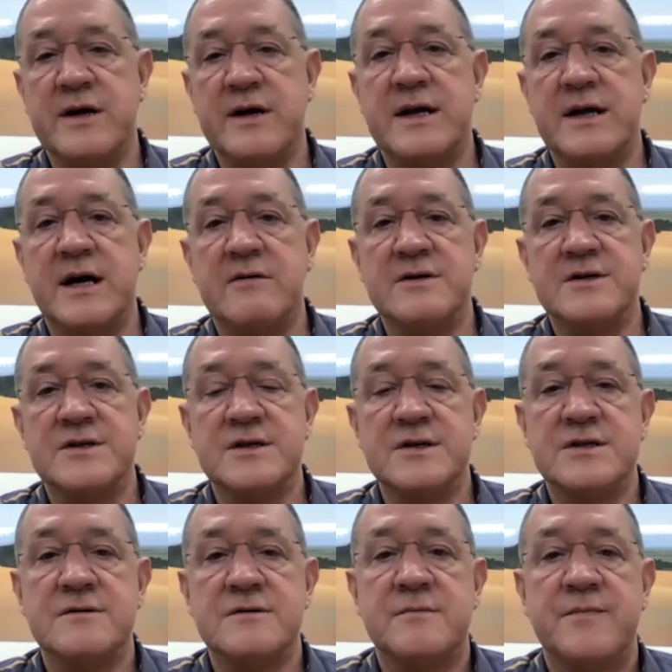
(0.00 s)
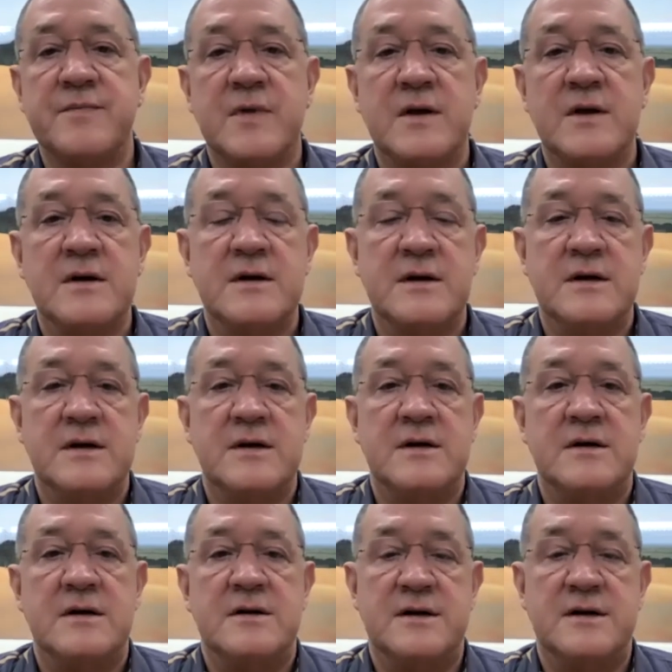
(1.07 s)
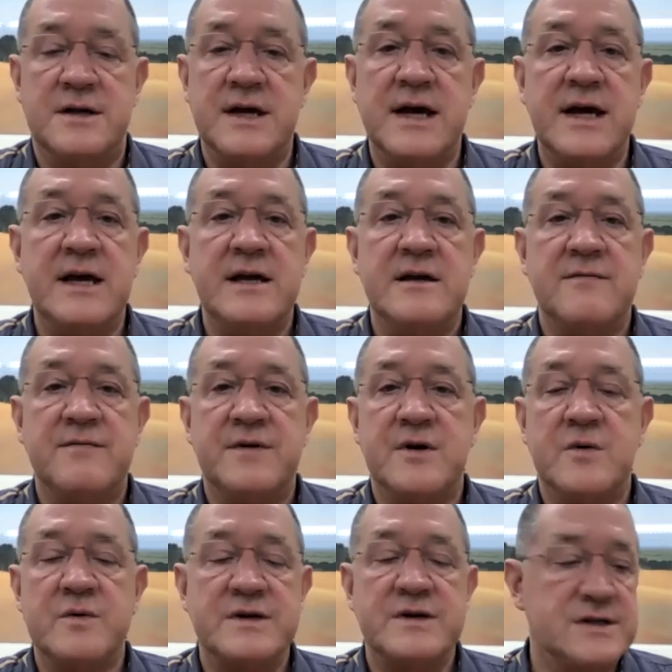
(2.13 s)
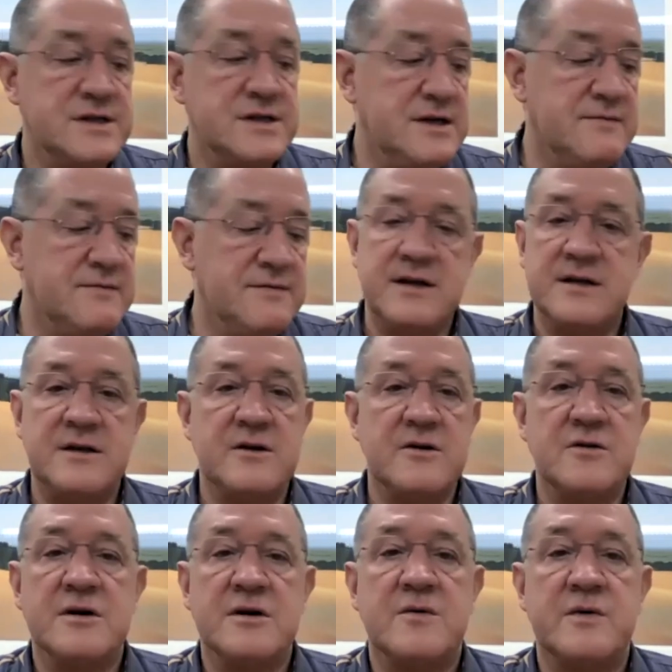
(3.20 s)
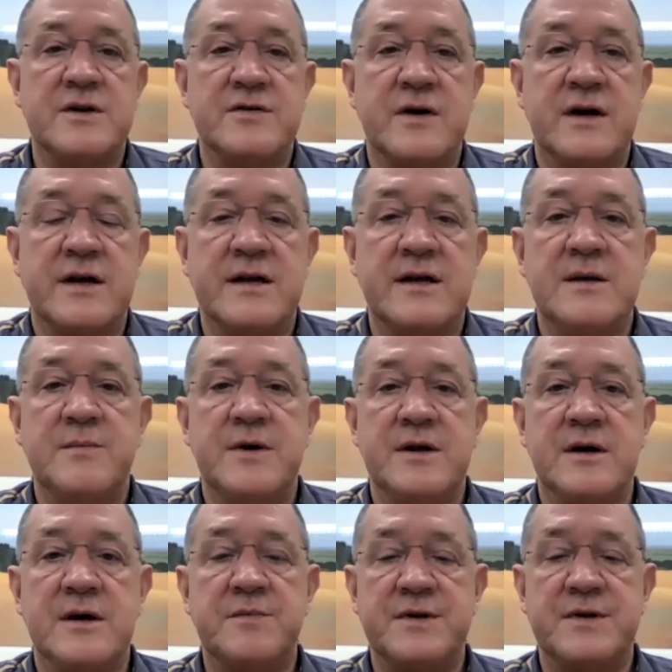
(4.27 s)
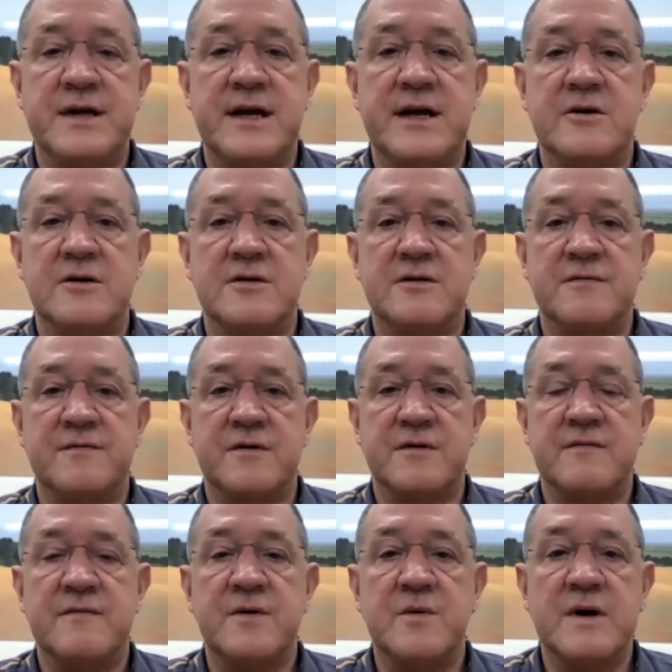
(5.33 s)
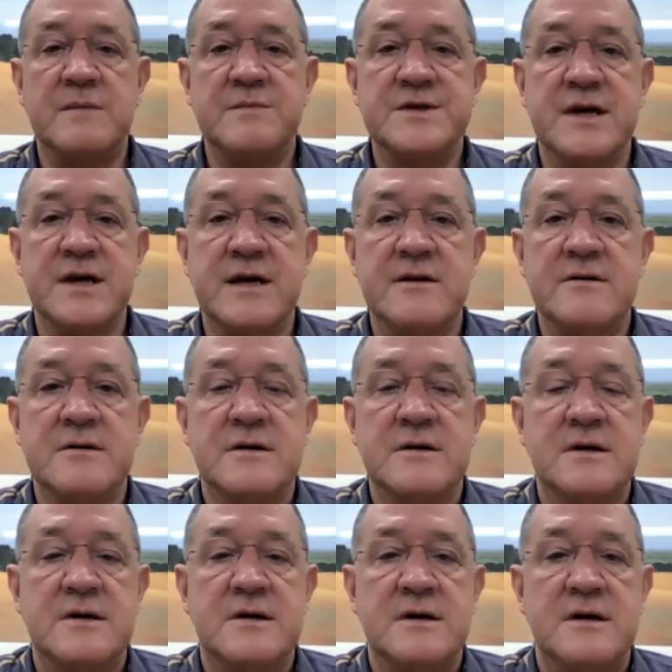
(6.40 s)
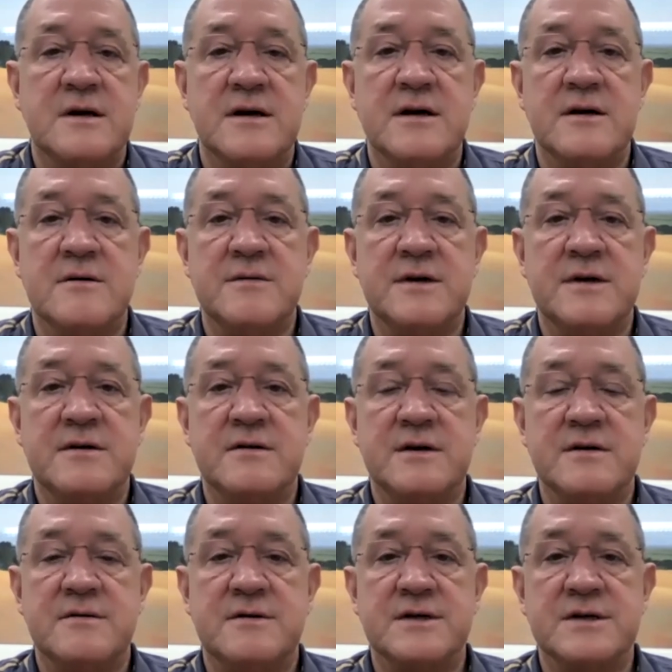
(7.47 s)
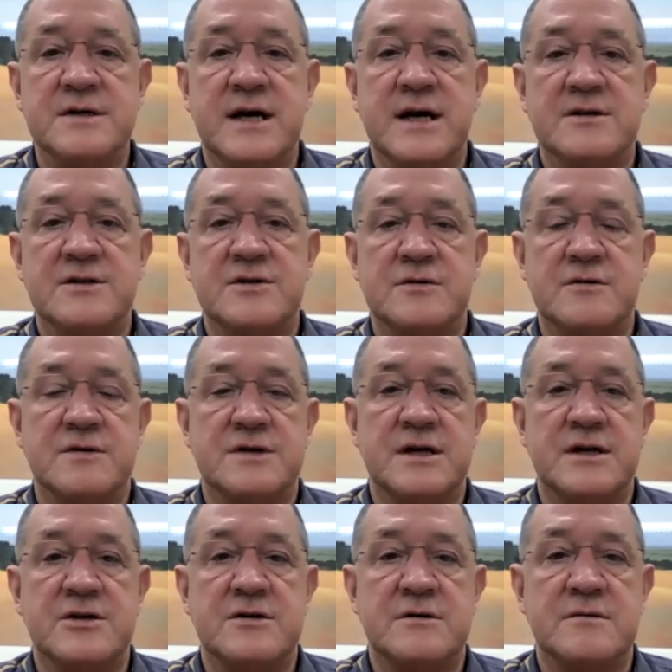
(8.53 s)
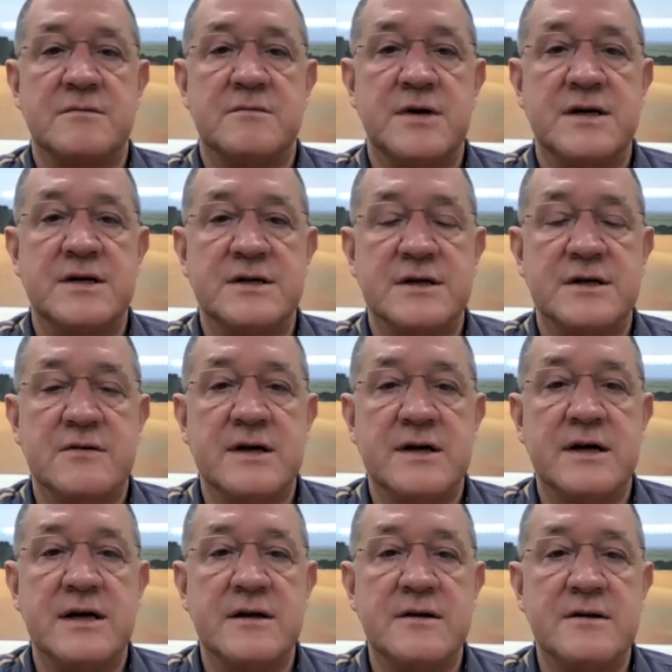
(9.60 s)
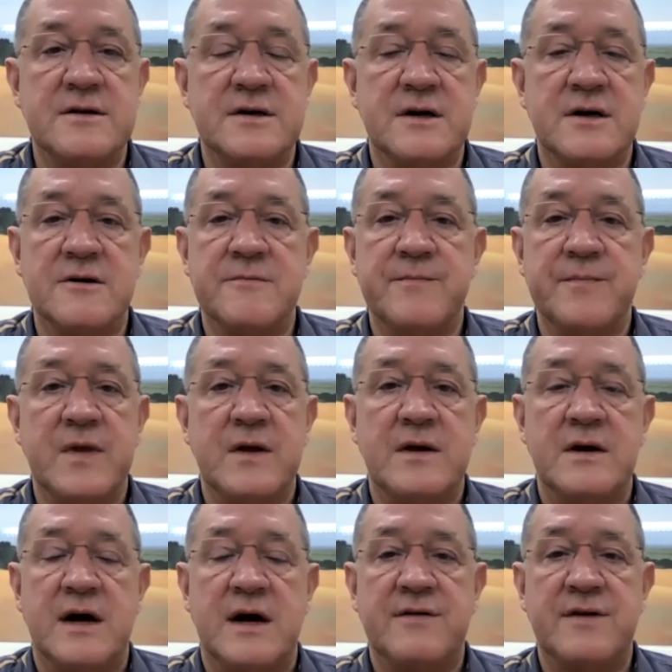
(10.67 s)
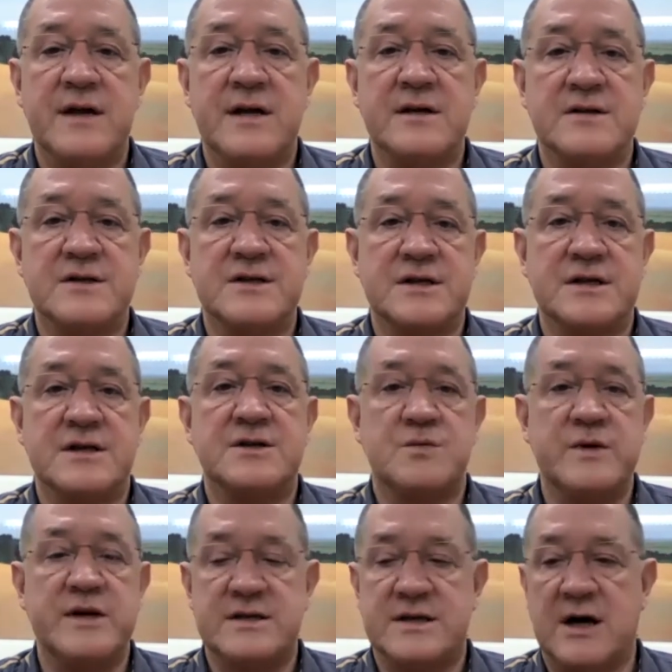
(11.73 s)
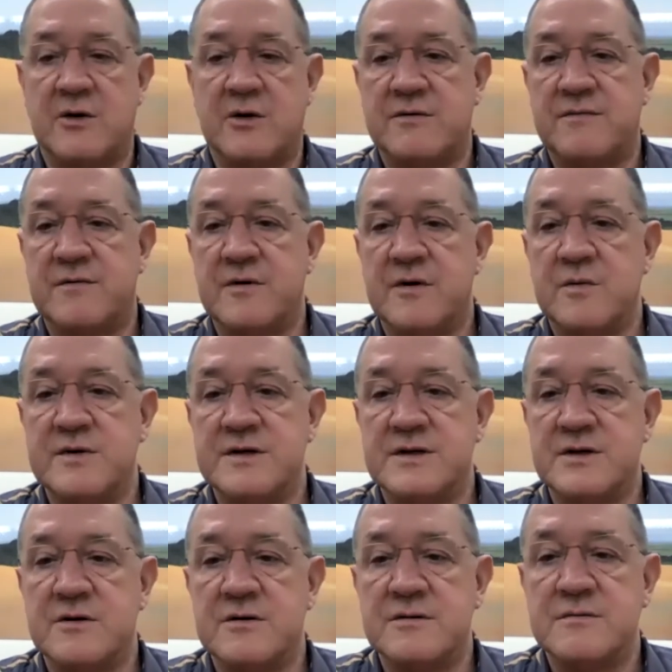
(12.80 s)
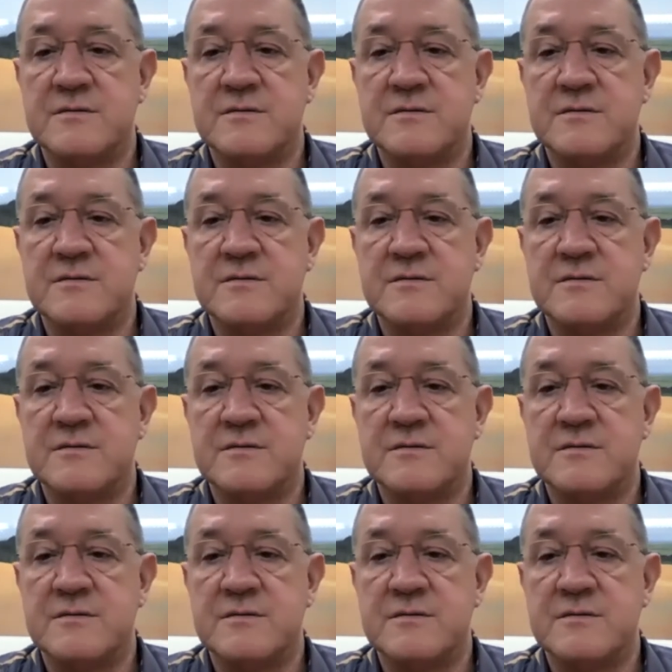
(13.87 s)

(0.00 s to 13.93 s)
analysis. Today, if they're received, I didn't look. We try to keep it up to date on the front of the website uh, in the disaster section, basically. And uh, I think it's six weeks out for a result